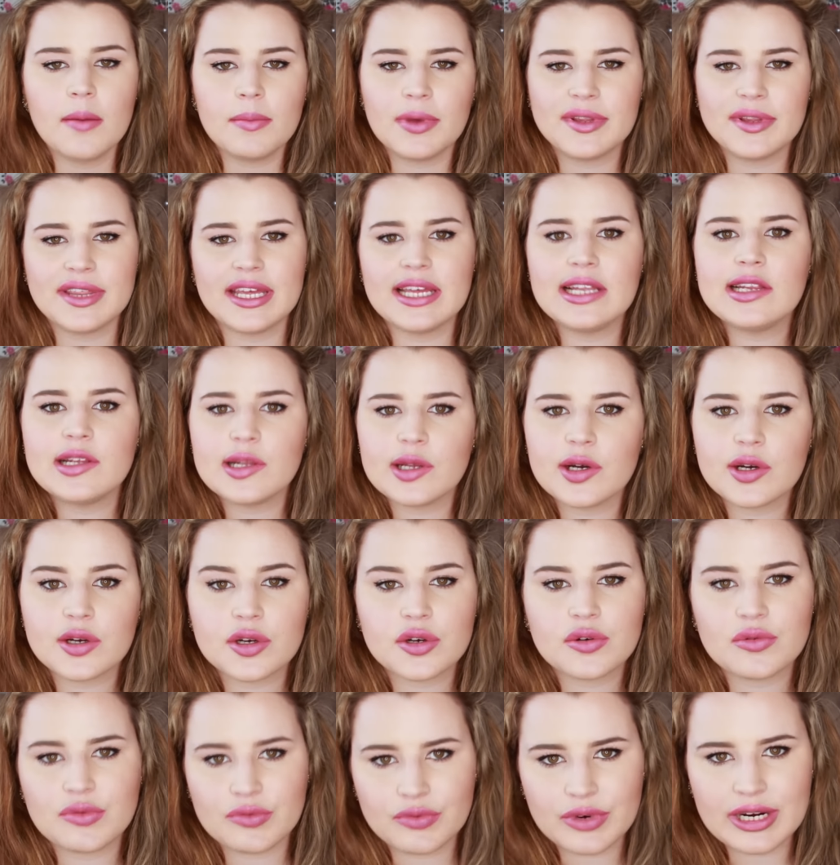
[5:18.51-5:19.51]
but they
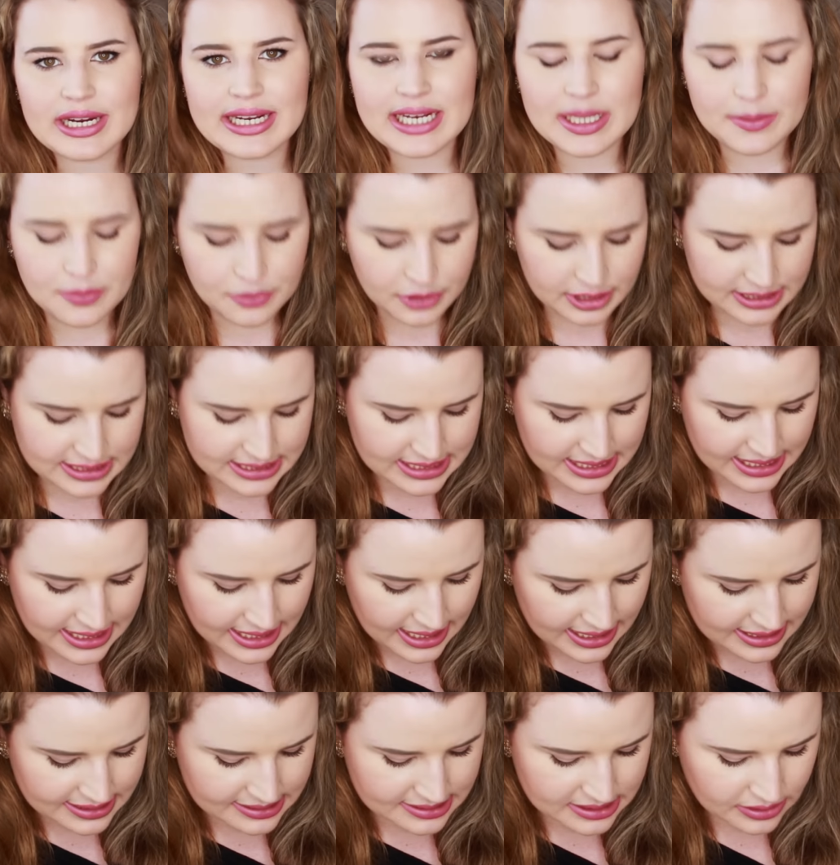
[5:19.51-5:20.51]
look really
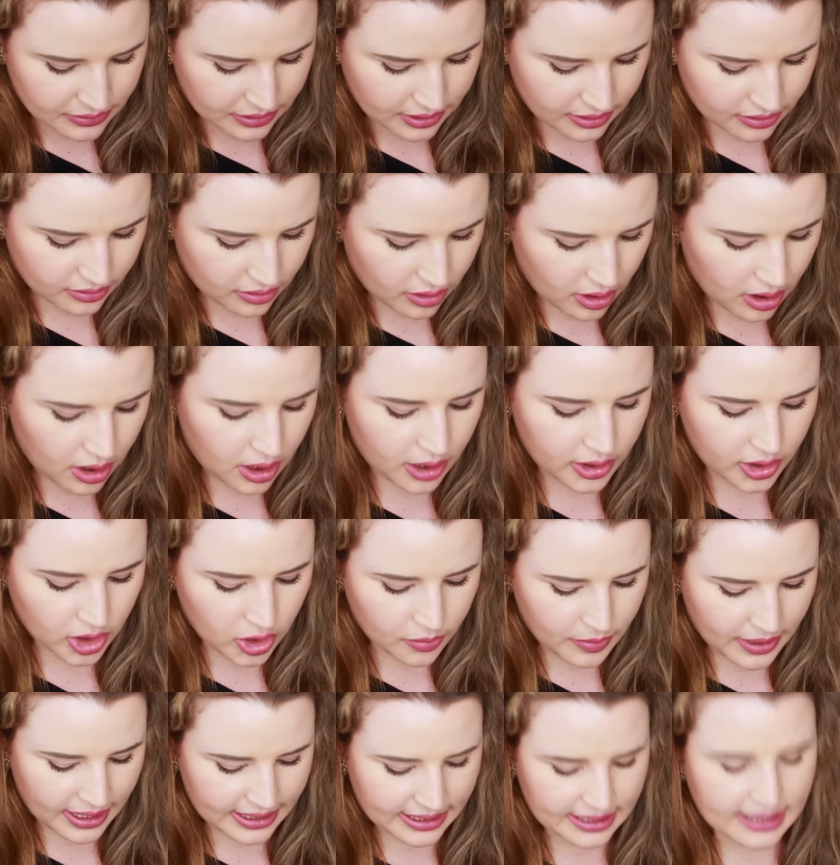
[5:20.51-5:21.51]
pretty, and so I thought, oh, I'll
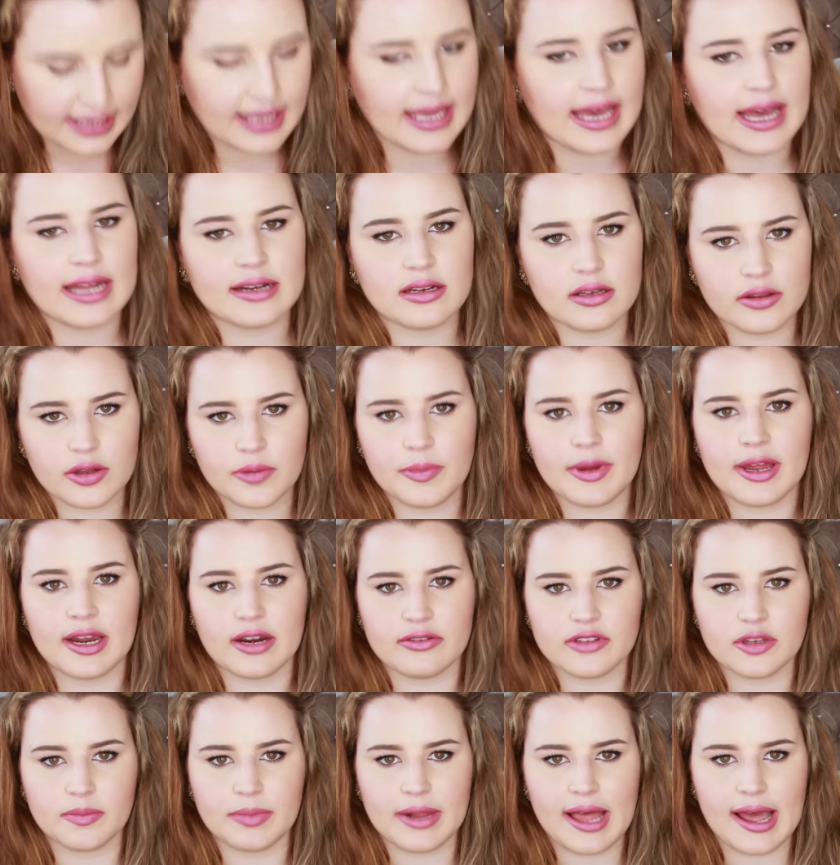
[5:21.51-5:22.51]
go back and get another pair
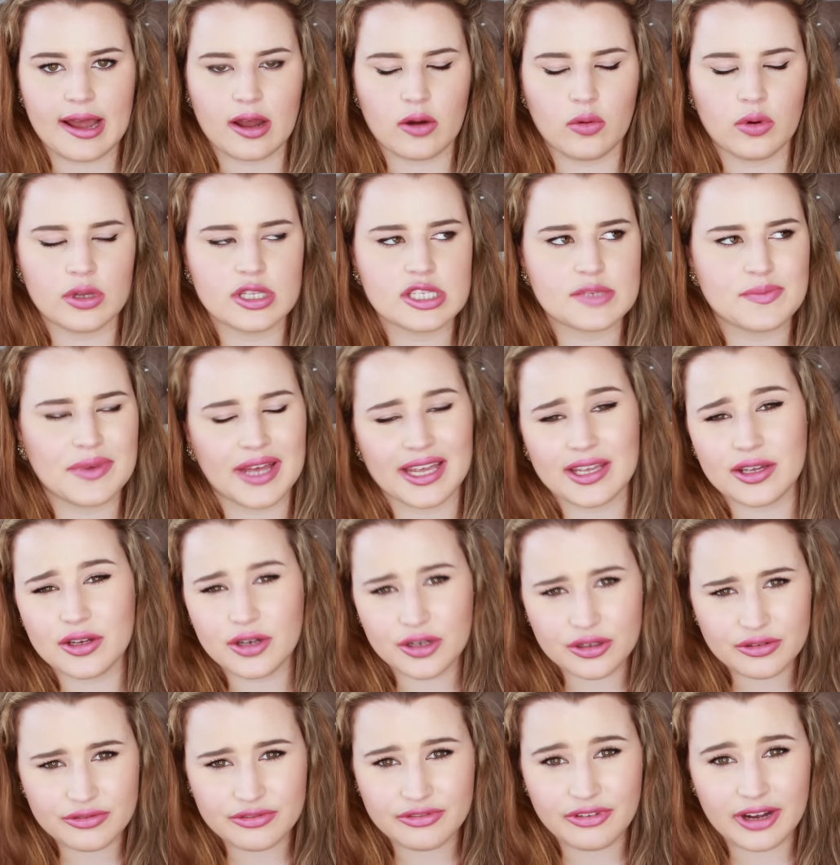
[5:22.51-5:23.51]
of the black ones, but I
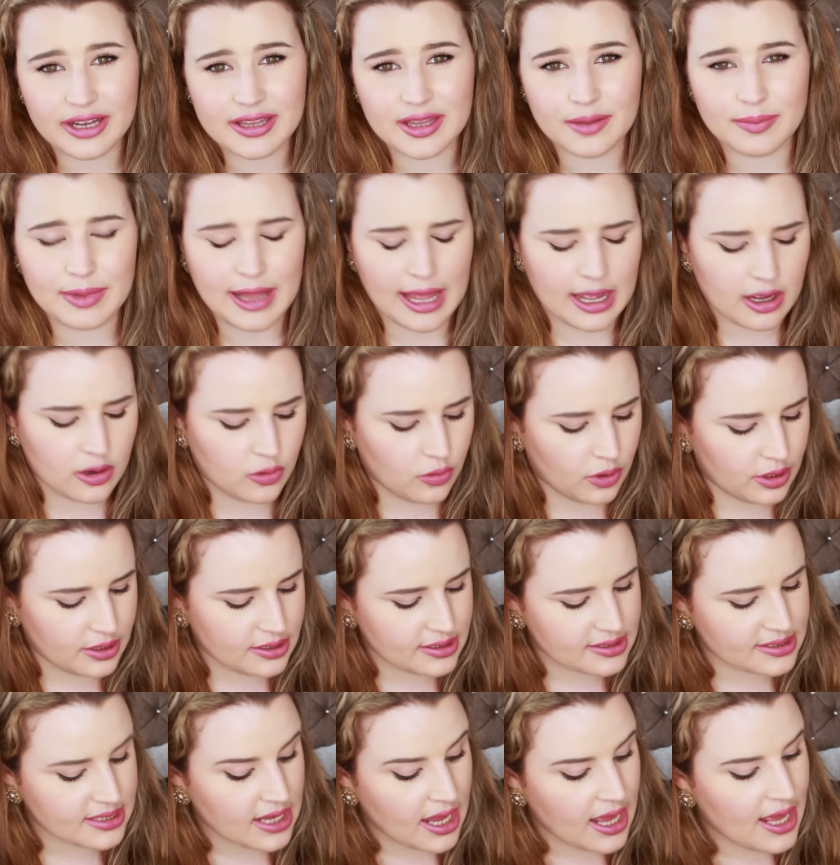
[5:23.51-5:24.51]
couldn't find the black
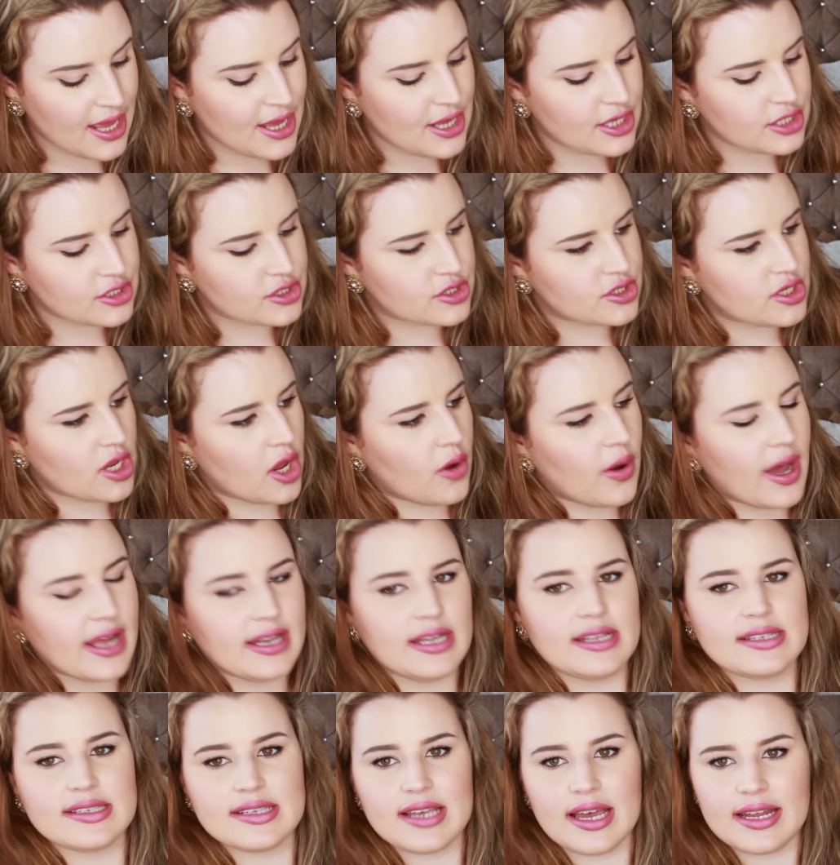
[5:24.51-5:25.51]
ones, so I
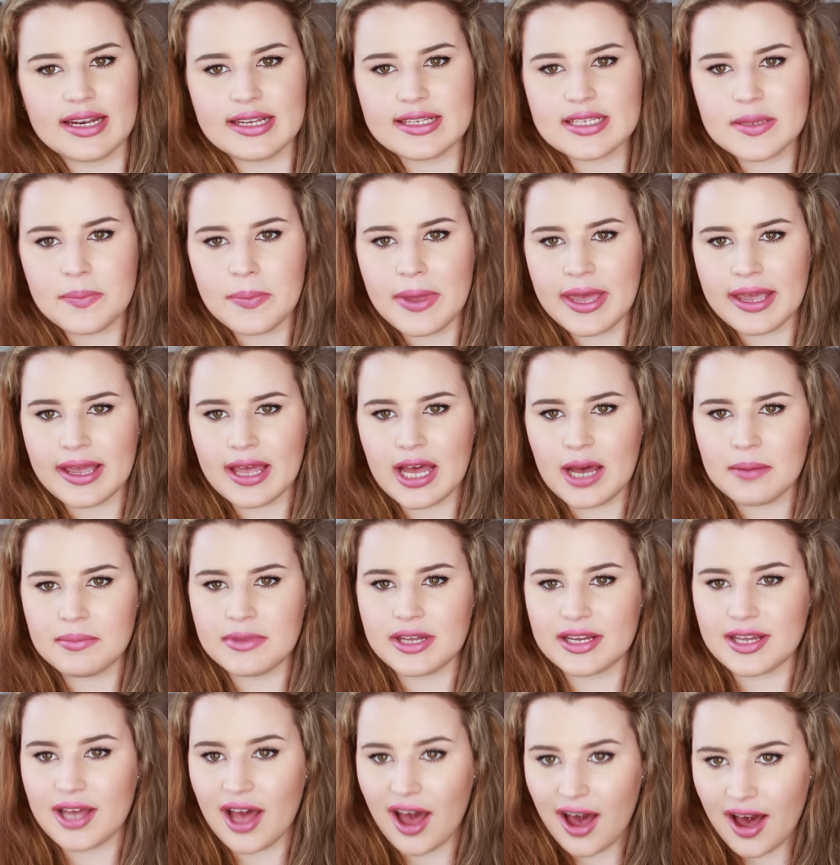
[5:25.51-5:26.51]
decided to pick up
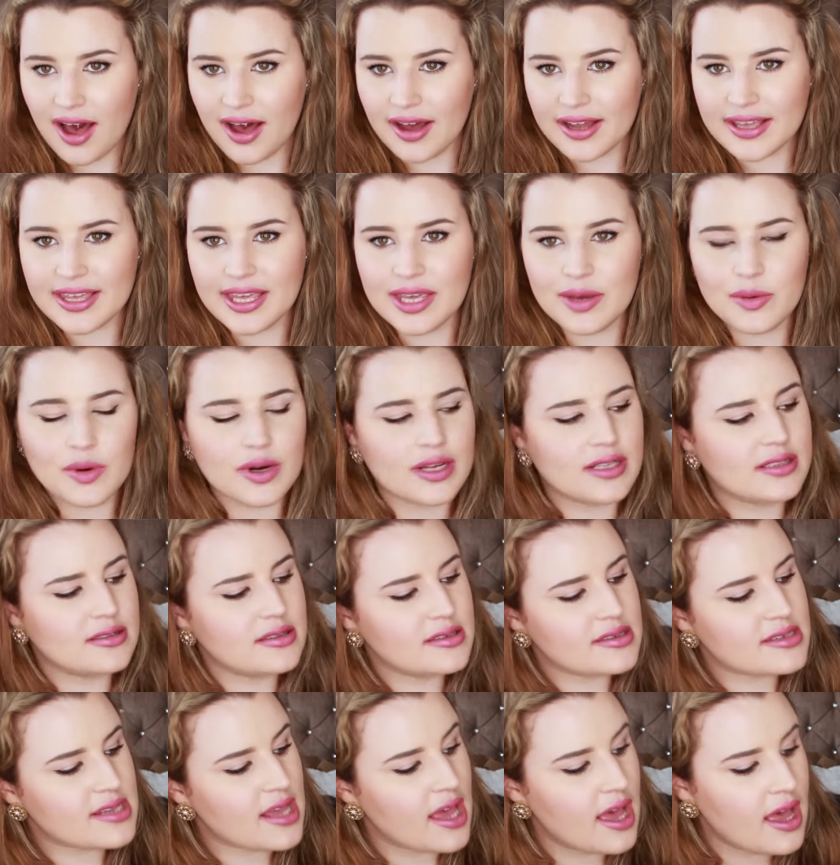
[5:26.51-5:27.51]
the khaki
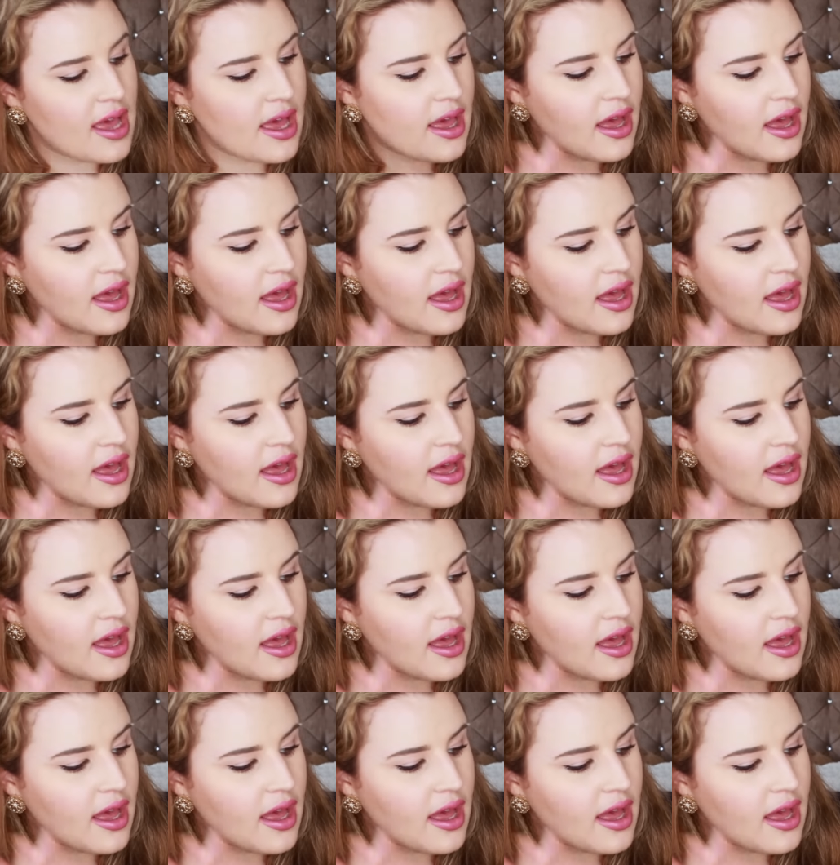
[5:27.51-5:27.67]
ones.